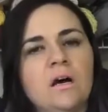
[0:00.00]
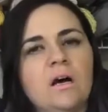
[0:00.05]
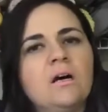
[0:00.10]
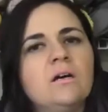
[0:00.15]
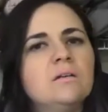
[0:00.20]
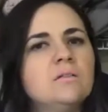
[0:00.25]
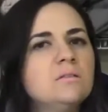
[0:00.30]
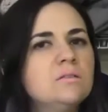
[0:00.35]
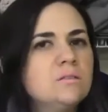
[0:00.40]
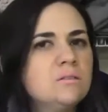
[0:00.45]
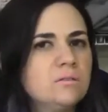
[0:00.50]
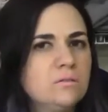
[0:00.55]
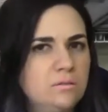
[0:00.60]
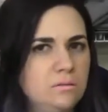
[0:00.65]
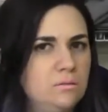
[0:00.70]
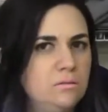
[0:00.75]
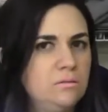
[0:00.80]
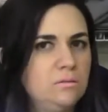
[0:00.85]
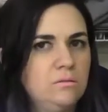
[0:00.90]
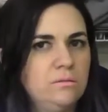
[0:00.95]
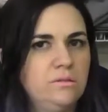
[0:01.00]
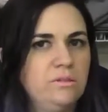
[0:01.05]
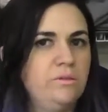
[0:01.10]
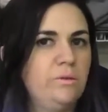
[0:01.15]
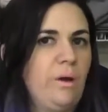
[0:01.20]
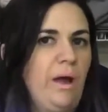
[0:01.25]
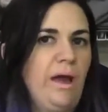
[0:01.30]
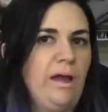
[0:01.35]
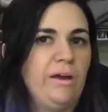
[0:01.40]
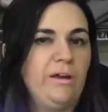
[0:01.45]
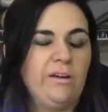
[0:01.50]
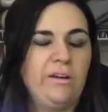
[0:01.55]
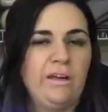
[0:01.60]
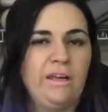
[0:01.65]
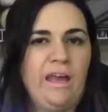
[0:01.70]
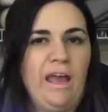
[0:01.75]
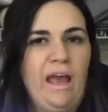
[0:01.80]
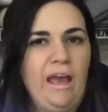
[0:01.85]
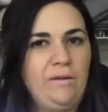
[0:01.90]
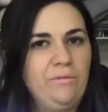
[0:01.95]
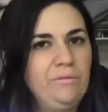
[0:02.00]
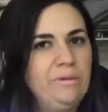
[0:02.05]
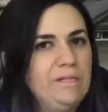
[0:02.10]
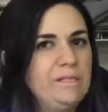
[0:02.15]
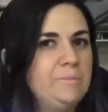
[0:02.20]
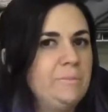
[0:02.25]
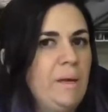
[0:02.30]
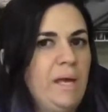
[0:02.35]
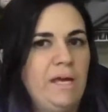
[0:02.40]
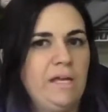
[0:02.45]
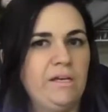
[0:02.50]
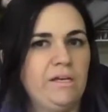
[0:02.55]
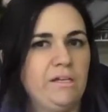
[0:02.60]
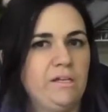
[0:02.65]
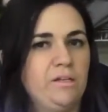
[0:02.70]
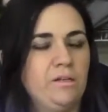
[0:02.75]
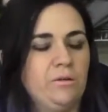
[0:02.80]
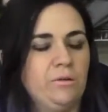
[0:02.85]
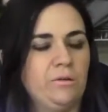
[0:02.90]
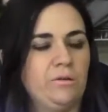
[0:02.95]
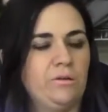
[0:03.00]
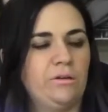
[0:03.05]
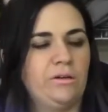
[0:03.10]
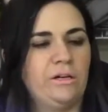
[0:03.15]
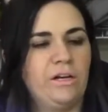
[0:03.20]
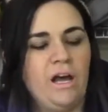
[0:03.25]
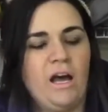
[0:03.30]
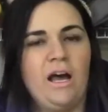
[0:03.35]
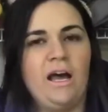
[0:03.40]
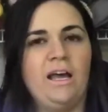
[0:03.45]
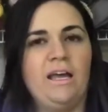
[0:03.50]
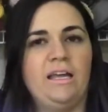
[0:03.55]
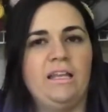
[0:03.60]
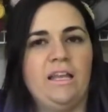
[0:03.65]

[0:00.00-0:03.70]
oh, do I already have this pattern or not?